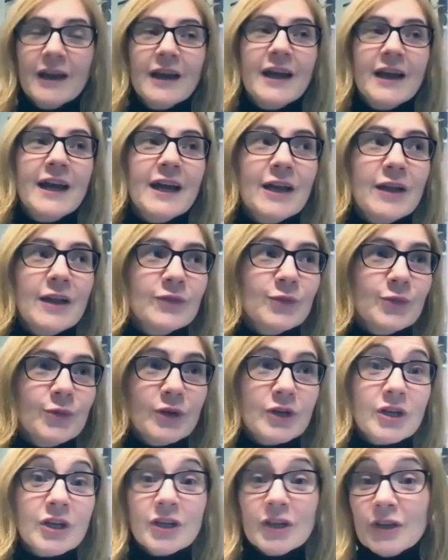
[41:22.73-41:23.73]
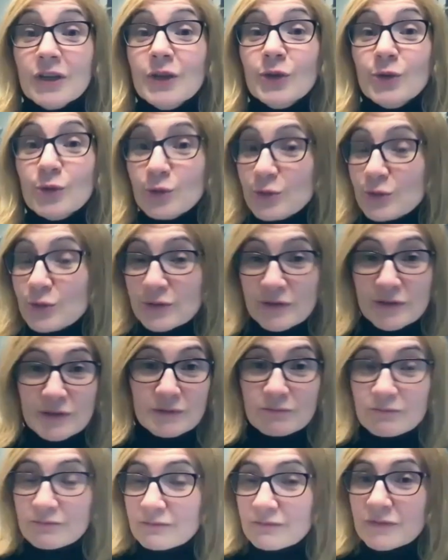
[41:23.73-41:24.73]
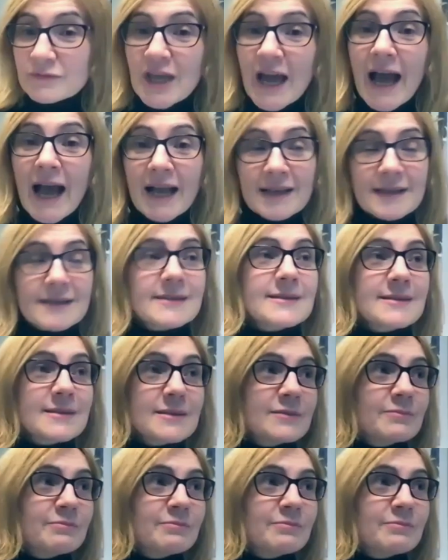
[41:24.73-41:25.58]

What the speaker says: and we're going to use tax